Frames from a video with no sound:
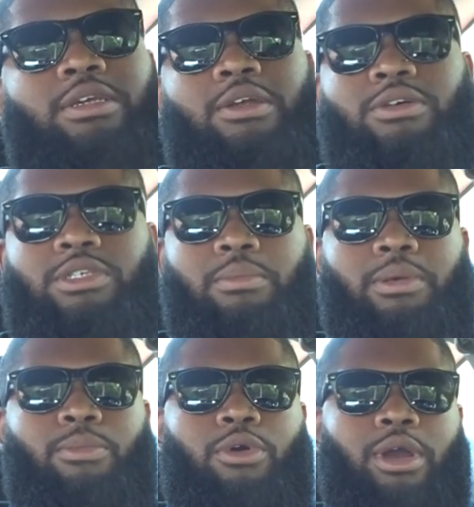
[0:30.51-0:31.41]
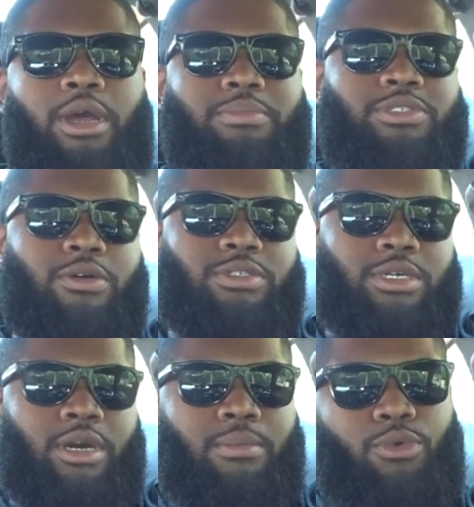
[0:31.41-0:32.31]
You know, it's gonna be more episodes to come,